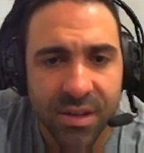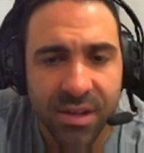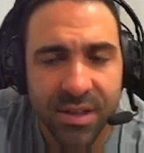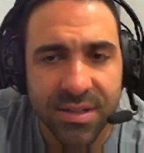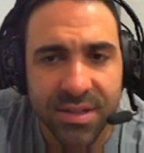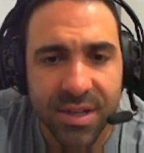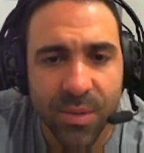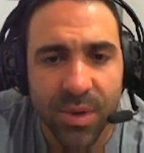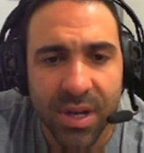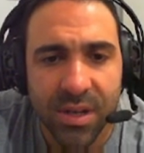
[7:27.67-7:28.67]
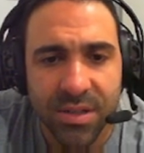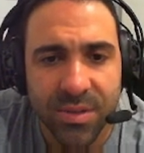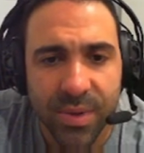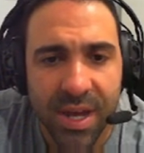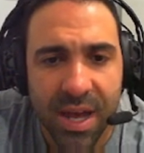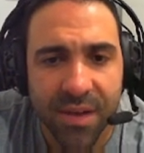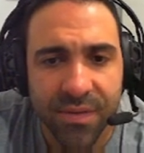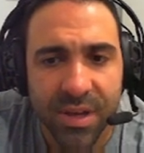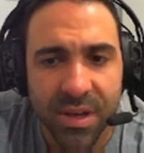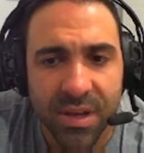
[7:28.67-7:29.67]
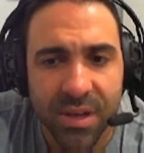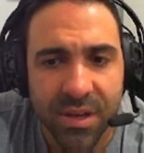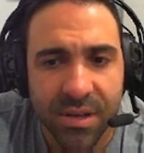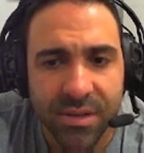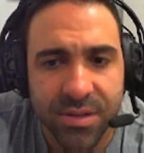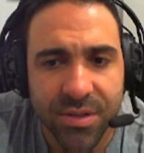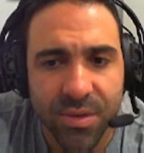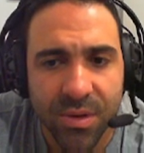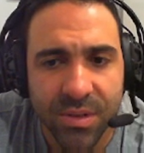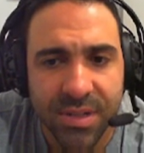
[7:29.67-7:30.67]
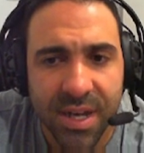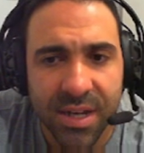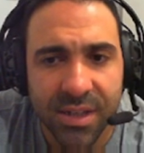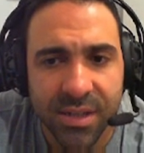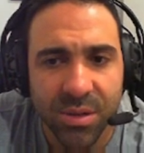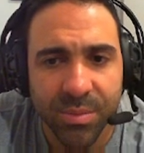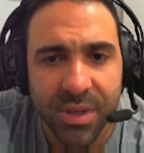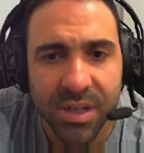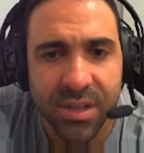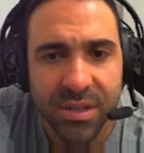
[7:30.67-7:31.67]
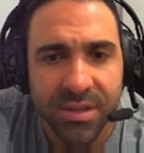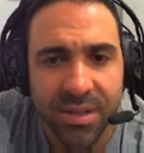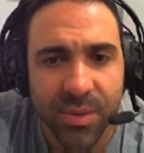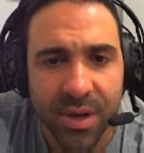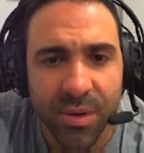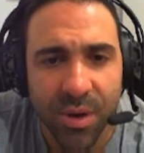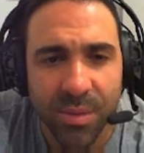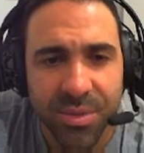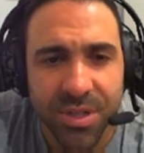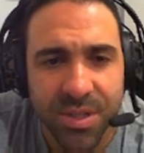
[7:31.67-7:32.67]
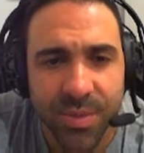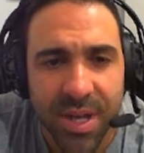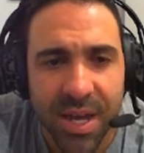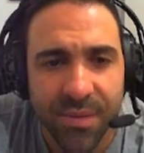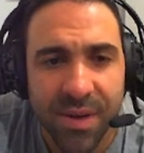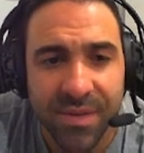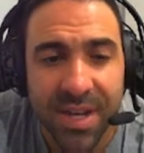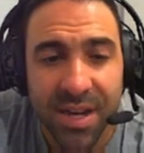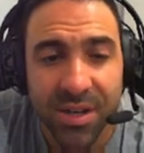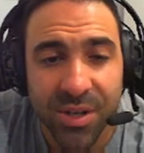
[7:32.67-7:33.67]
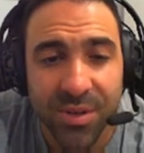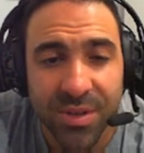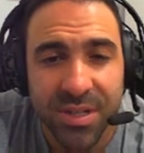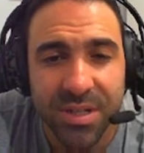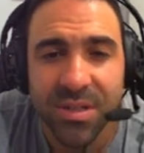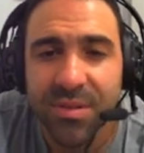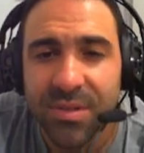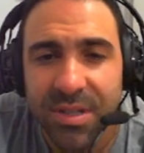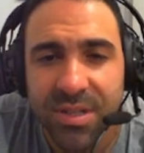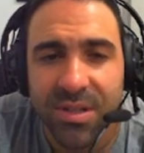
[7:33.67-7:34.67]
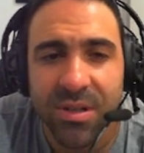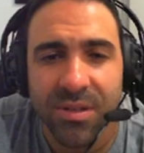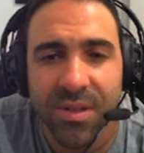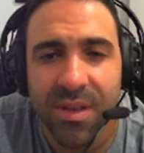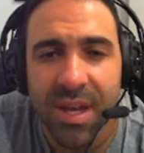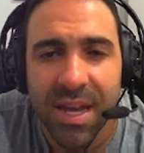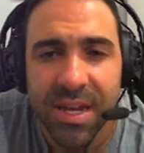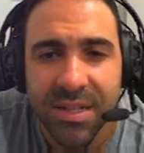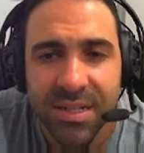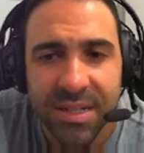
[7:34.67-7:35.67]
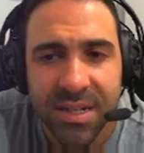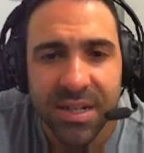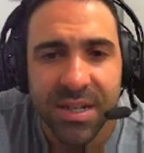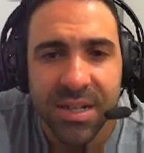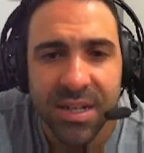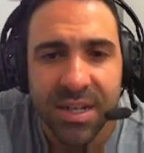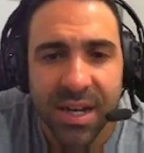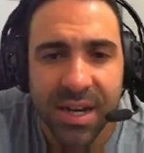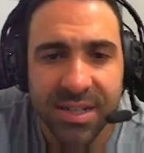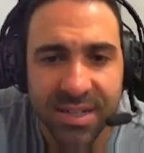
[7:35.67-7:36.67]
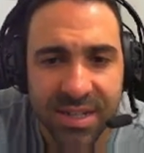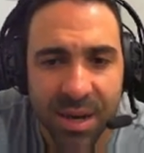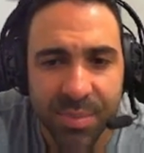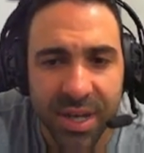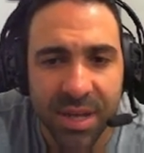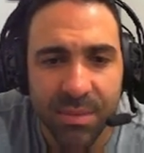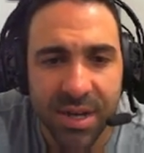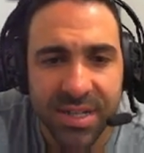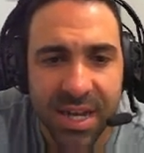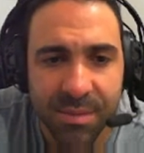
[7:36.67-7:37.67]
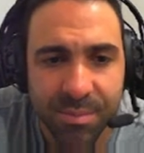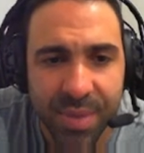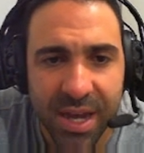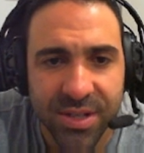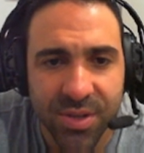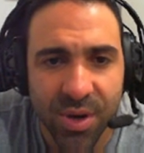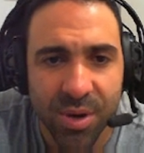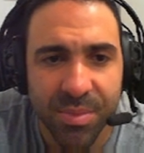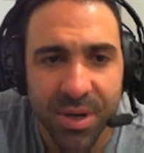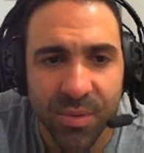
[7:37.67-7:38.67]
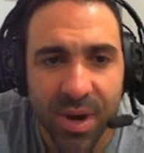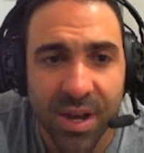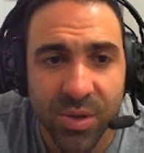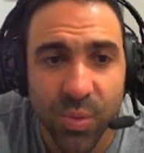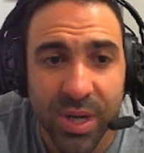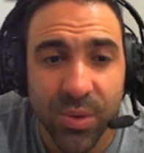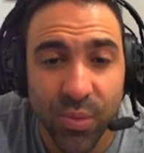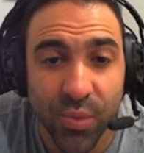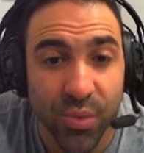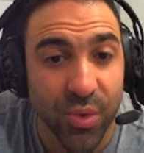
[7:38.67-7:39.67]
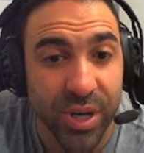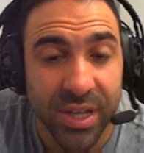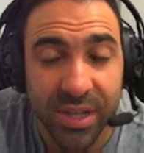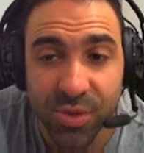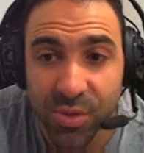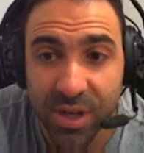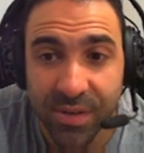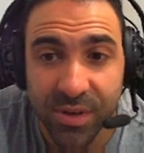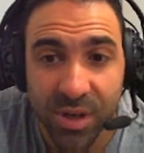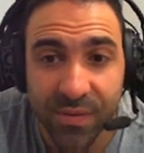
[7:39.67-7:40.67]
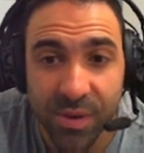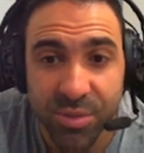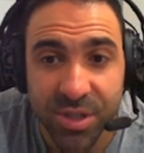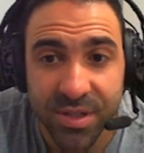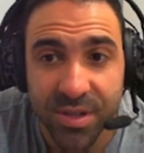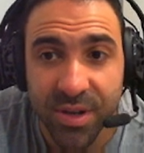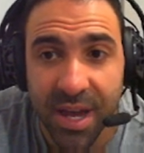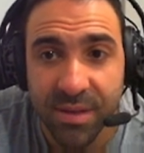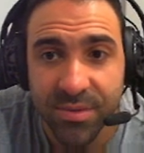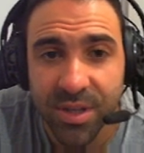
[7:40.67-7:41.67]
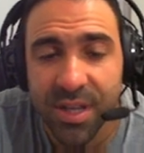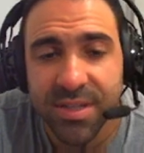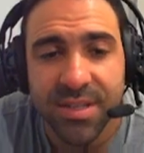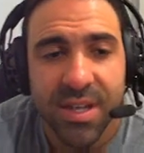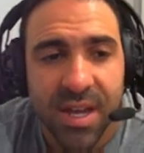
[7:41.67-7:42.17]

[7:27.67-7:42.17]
Let's see what else we have here. Let's scroll down a little bit, see what other options we have. We have Dan Houston, not really sold on that. And as I said, I'm picking my team based on opening round. We really do not have a lot of options. Okay, so let's